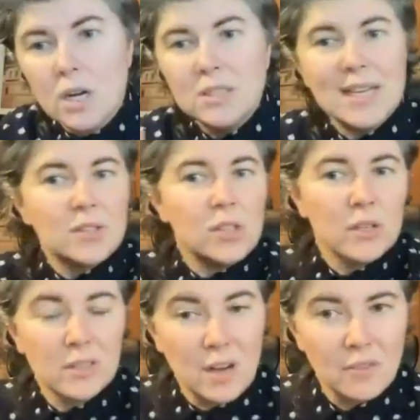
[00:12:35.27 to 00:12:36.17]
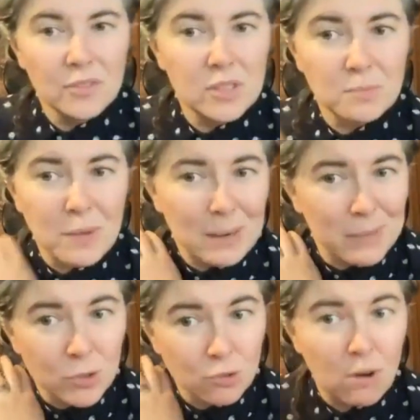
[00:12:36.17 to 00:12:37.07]
contexts, other conferences might have
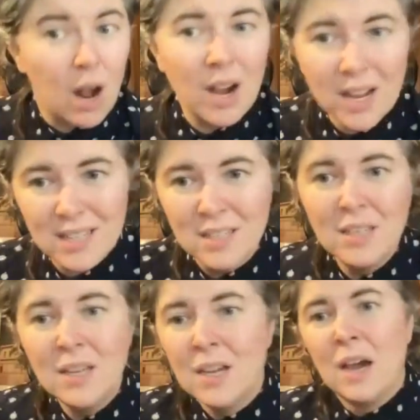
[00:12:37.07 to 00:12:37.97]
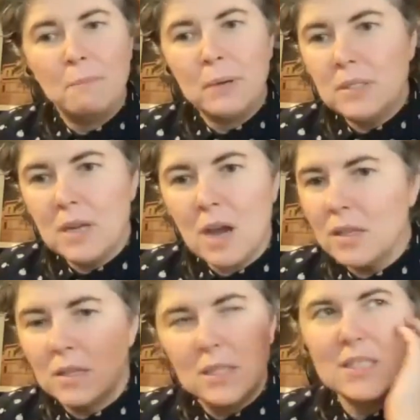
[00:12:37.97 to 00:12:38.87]
been dry, but
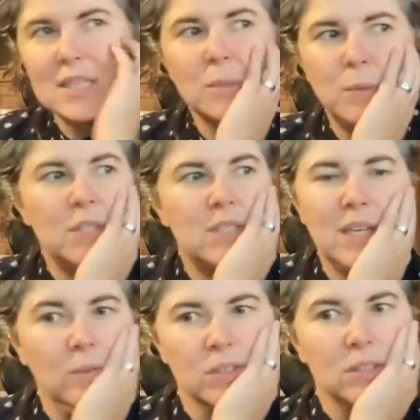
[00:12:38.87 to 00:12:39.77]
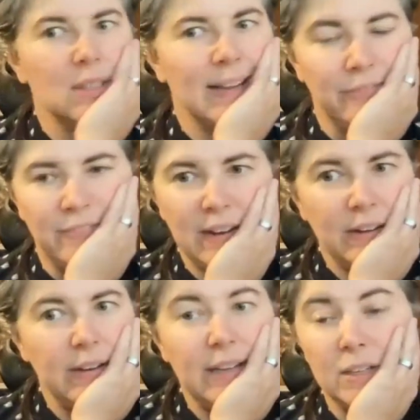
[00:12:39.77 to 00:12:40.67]
not, this SPC was like
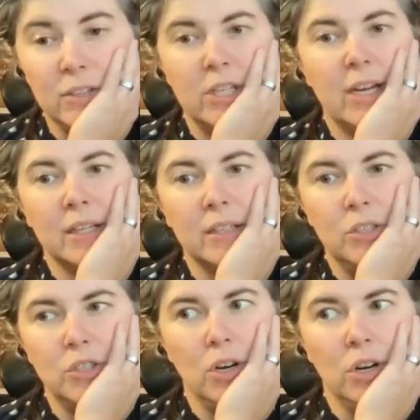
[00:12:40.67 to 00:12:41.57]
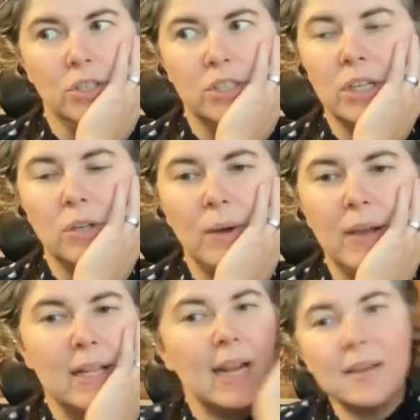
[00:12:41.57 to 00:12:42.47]
very energetically charged in a
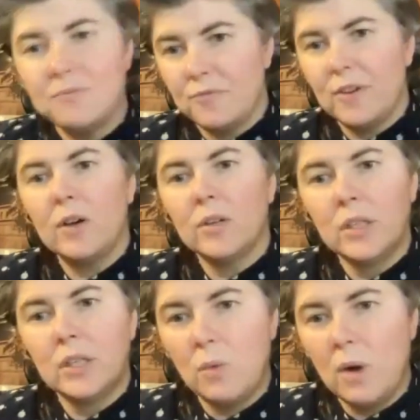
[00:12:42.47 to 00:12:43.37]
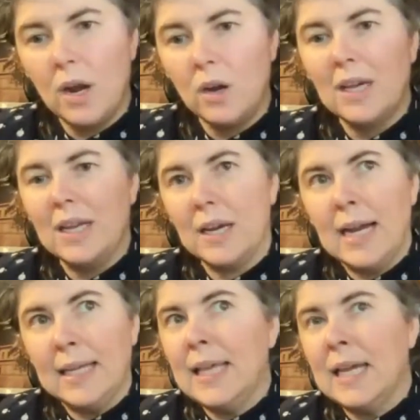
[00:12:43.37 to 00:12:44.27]
way that I hadn't felt in a while. And
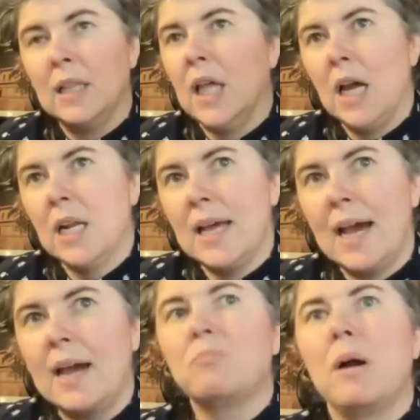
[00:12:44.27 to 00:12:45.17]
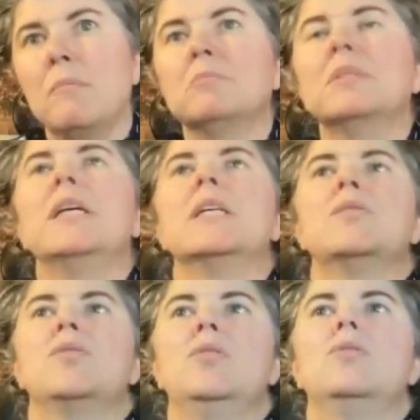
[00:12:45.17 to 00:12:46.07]
I think a lot of that probably
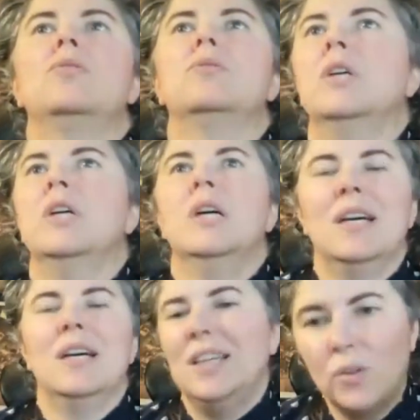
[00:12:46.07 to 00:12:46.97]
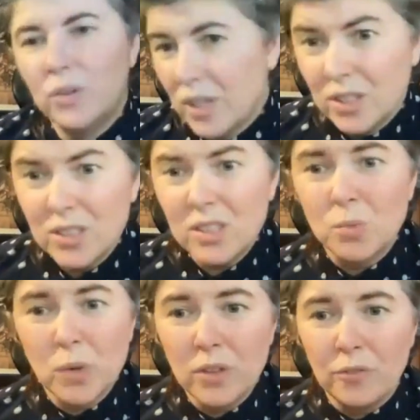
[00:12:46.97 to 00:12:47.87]
is to, this
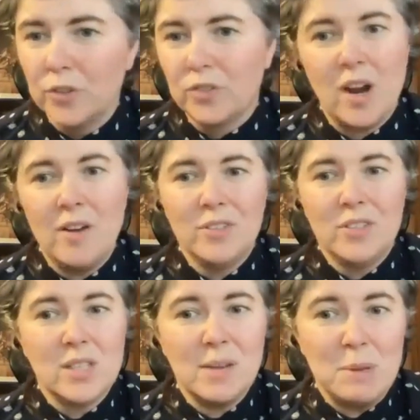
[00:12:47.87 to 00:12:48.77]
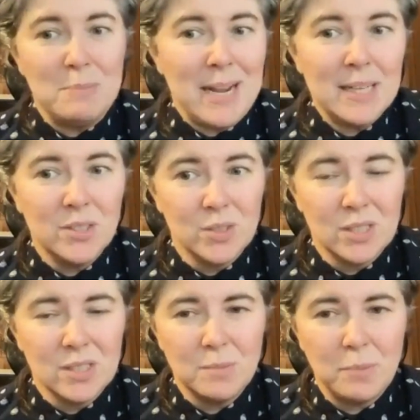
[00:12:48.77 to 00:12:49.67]
is one of the first conferences I've been back to
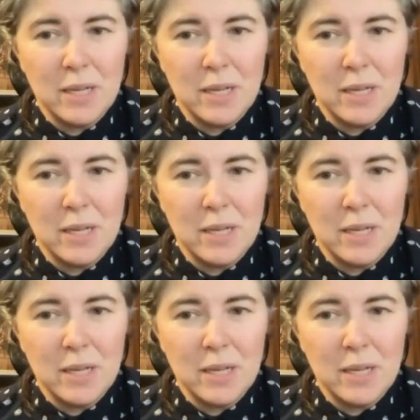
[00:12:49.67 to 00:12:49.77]
since the